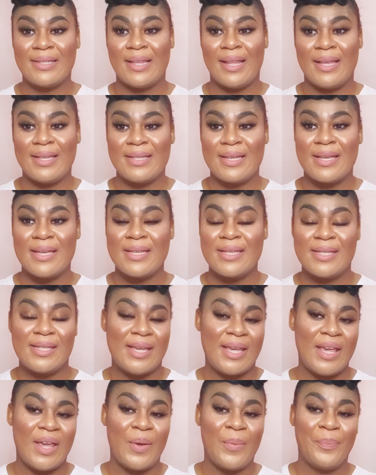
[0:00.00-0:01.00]
later.
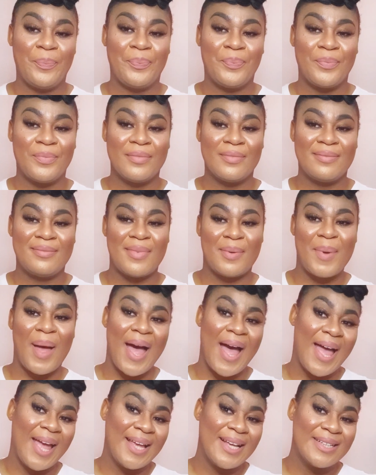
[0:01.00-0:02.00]
See you.
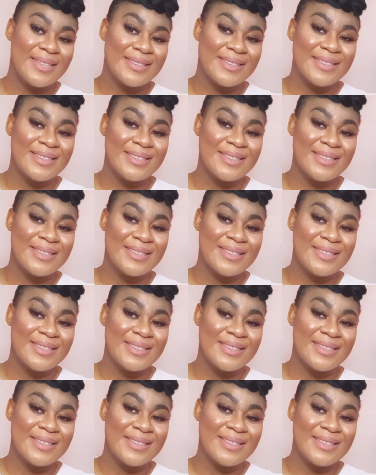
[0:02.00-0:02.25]
Bye-bye.